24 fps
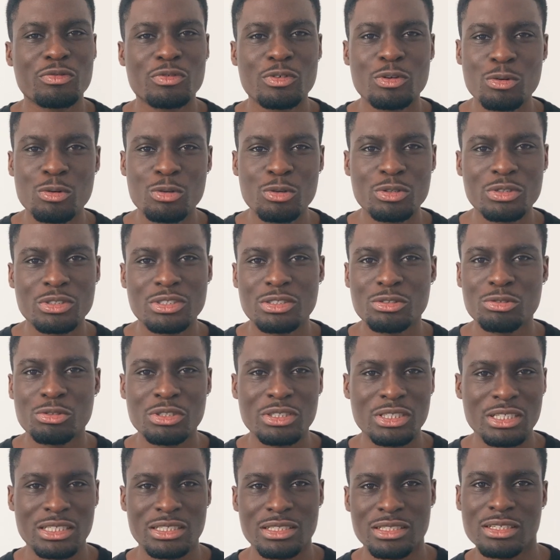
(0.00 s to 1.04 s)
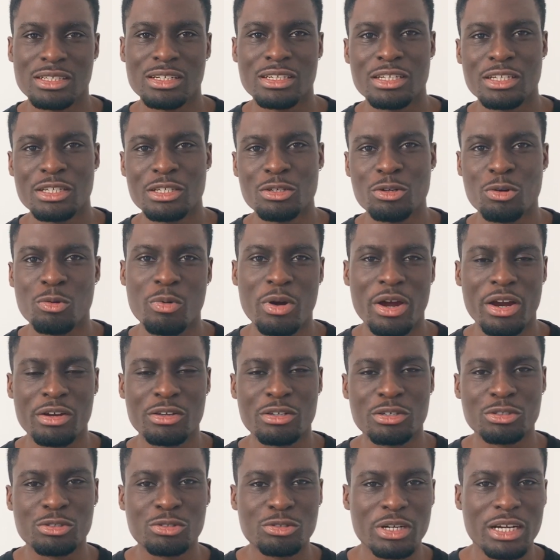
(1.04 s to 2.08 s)
course traditionally you're wearing
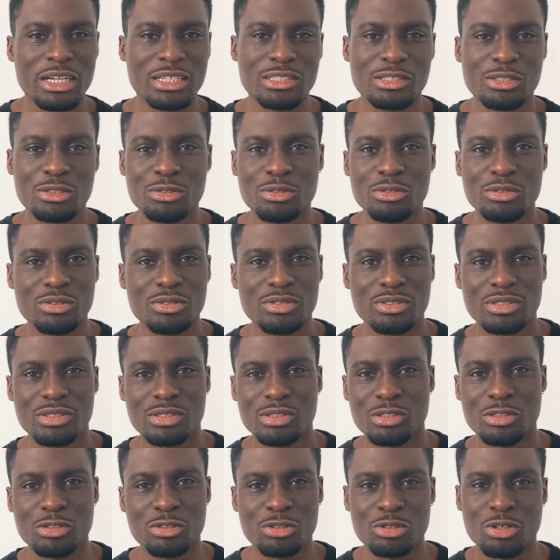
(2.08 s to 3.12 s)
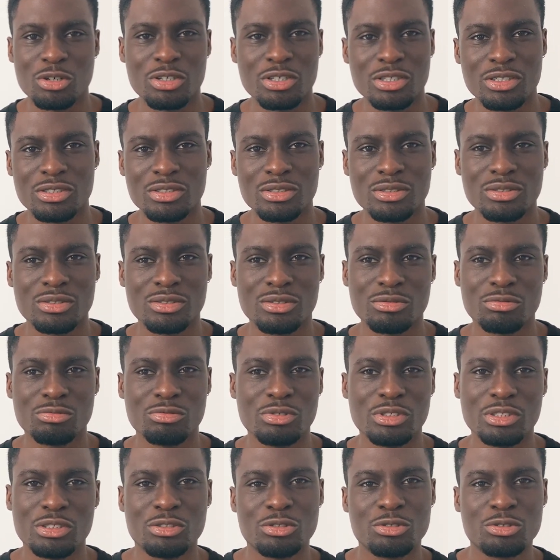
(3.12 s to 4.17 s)
your tracksuits, your joggers
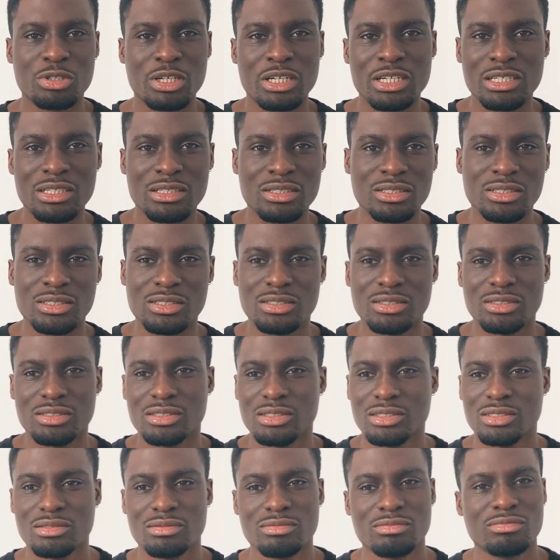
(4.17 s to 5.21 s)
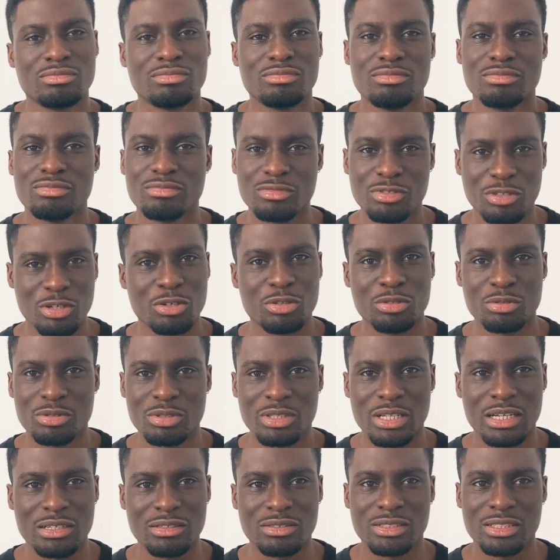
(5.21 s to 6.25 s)
with trainers, goes
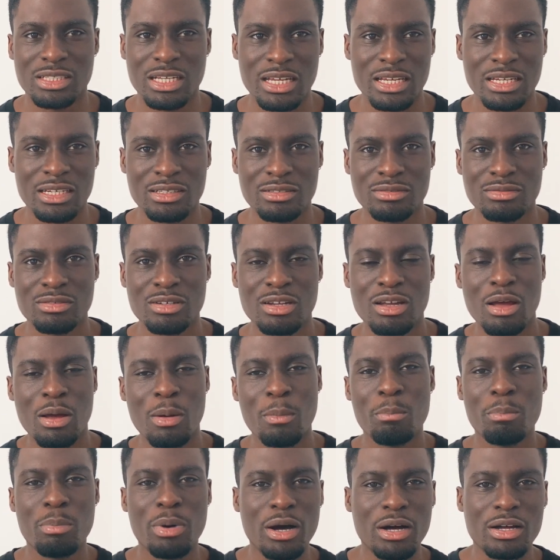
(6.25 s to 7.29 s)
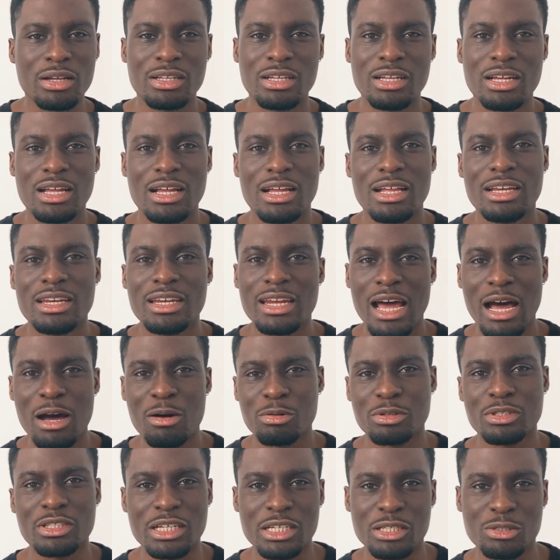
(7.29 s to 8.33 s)
without saying, but
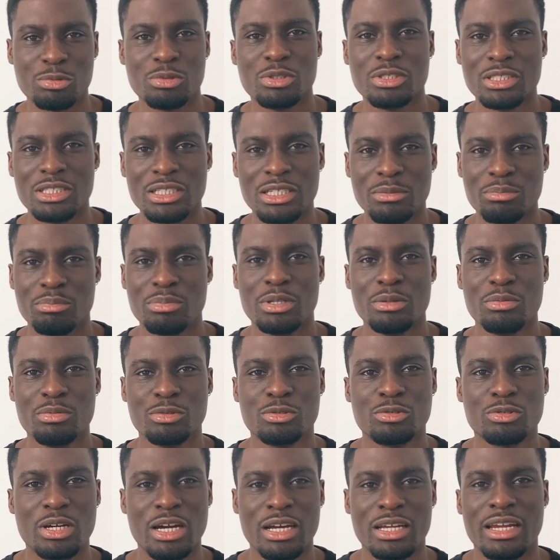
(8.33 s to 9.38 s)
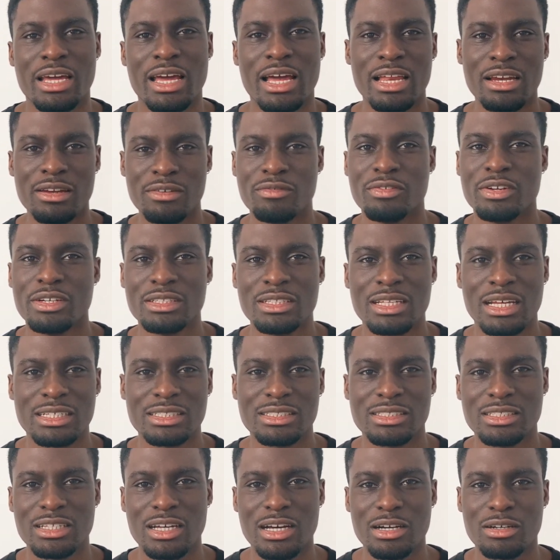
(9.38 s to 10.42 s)
nowadays we're seeing people try and elevate that
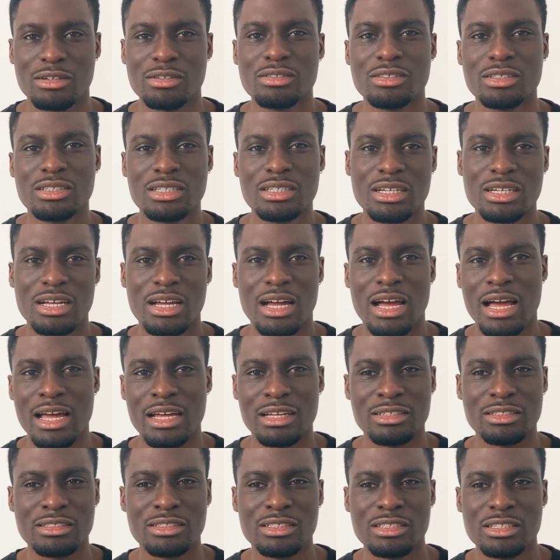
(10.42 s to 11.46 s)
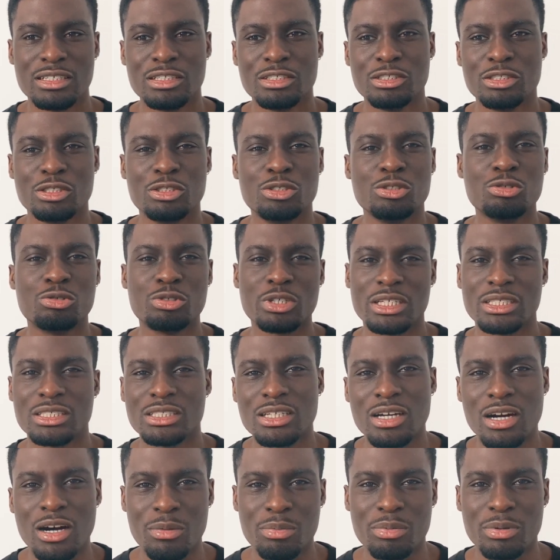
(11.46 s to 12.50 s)
style and just dress it
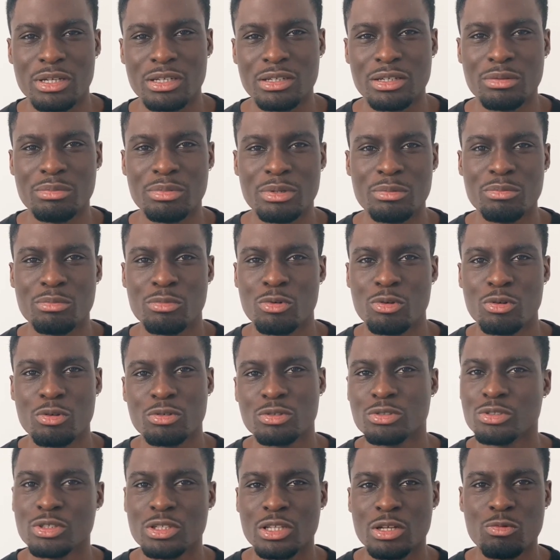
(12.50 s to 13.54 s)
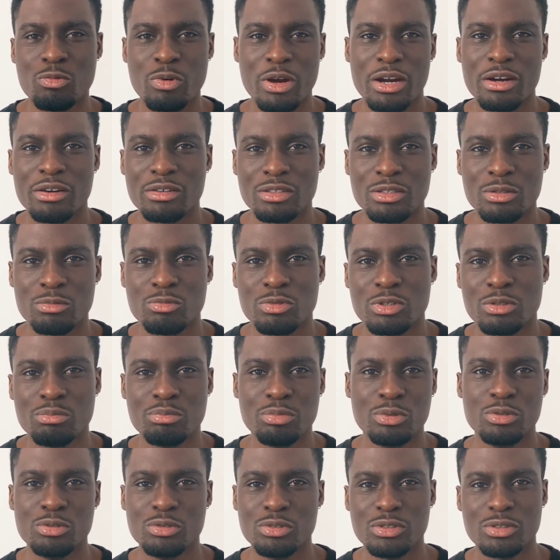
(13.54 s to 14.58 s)
up a little bit more. So they're wearing them with
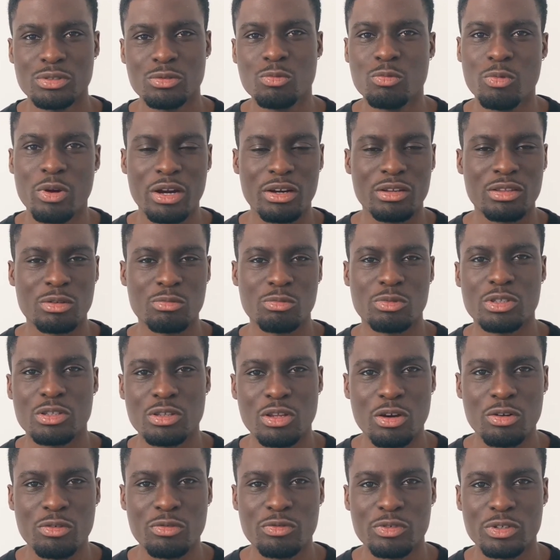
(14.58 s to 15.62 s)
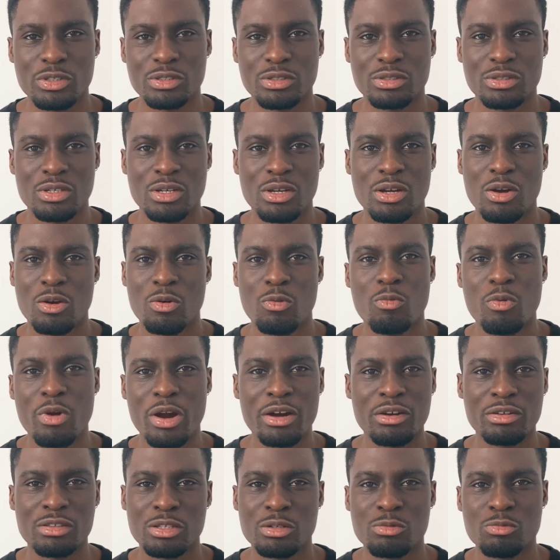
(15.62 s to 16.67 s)
boots, wearing them with loafers,
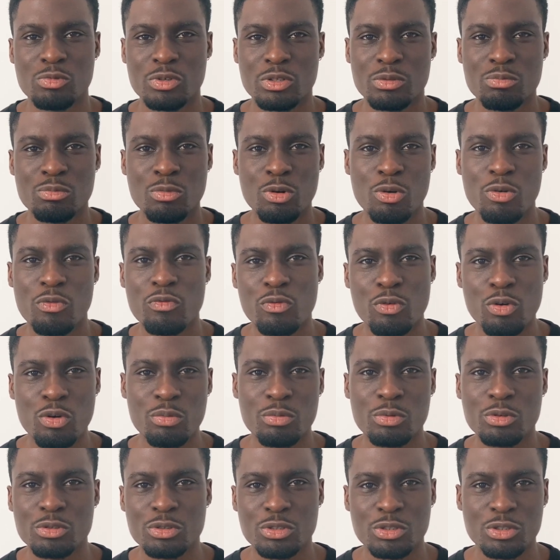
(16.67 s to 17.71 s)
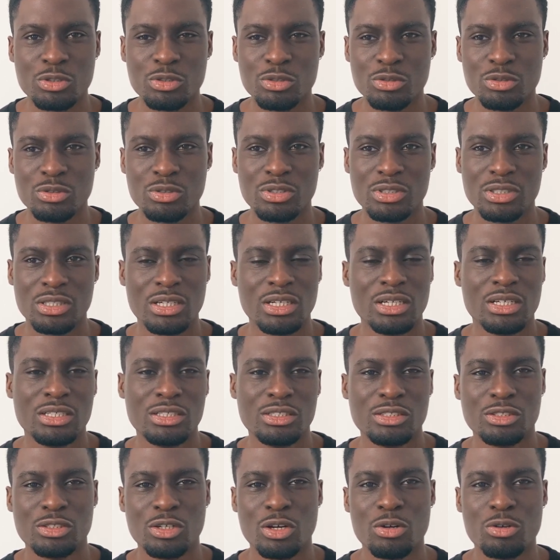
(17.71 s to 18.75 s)
wearing them with more formal shoes,
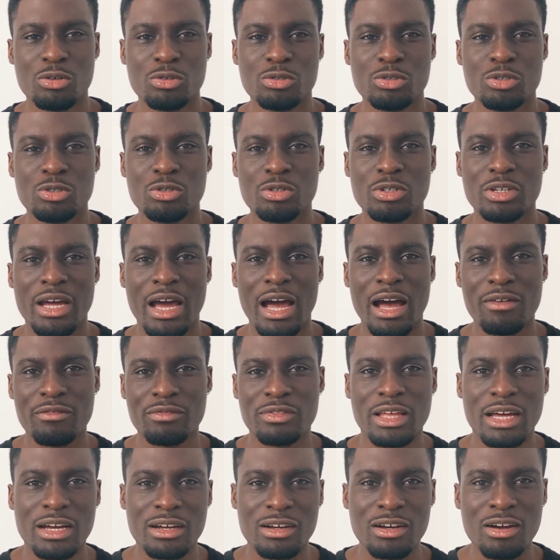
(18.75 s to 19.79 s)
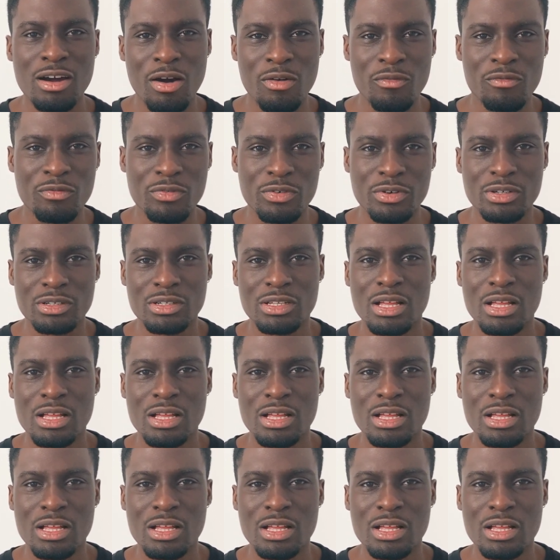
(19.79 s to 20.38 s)
so you can have that comfort,